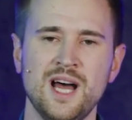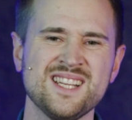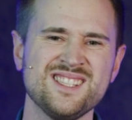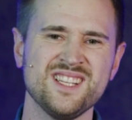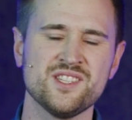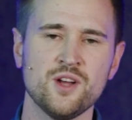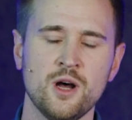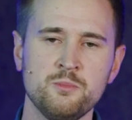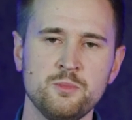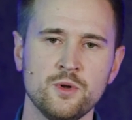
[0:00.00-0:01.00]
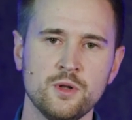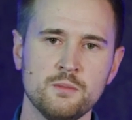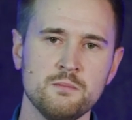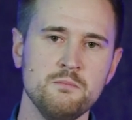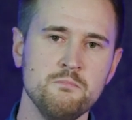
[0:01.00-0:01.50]
As an
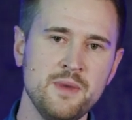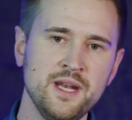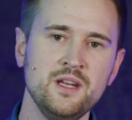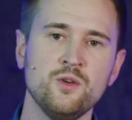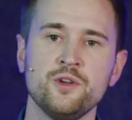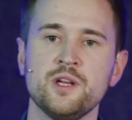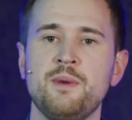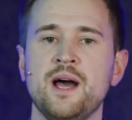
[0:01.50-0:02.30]
example, many Nordic